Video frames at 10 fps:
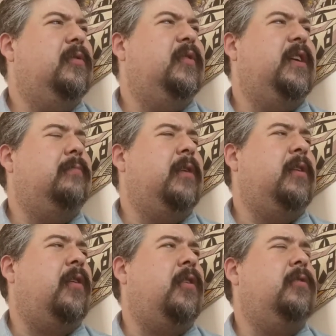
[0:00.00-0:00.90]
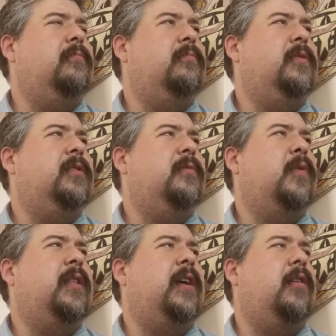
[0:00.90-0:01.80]
Museum and Art?
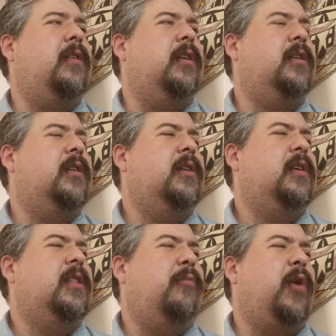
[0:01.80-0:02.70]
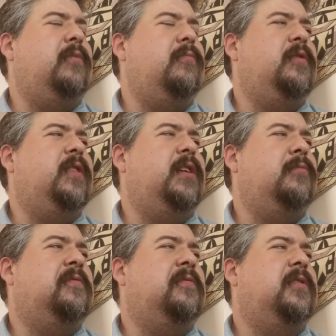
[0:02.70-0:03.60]
What do they call it? The Brighton
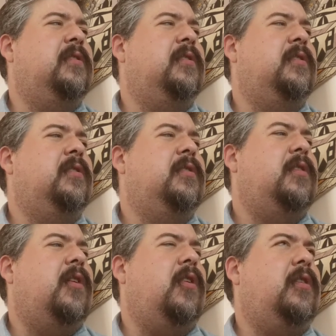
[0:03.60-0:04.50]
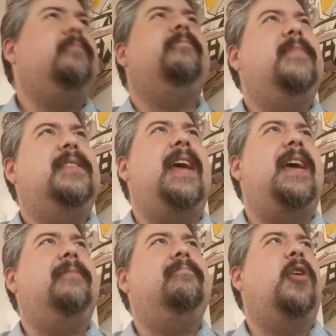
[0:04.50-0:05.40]
Museum of Art?
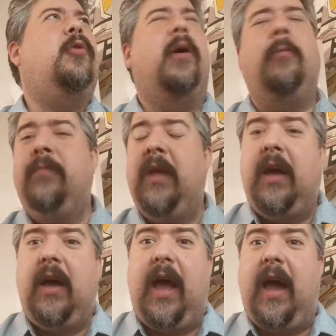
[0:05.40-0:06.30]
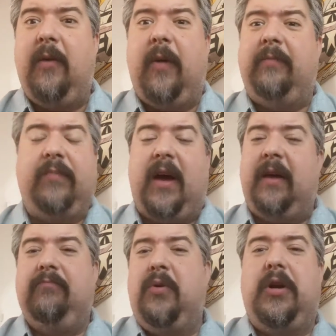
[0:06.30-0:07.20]
Dang it. Oh well. Anyway,
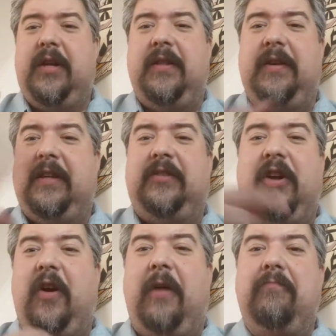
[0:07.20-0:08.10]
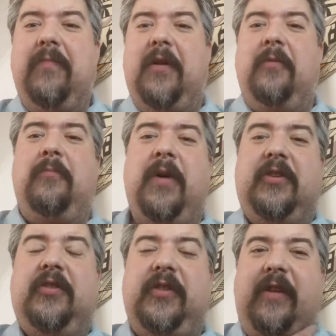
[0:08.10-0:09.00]
I put it in the Instagram
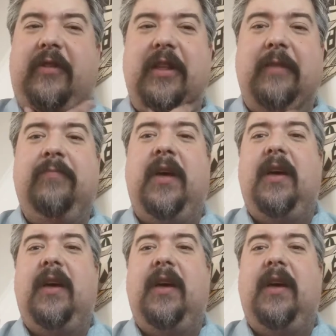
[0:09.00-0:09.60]
pictures and everything.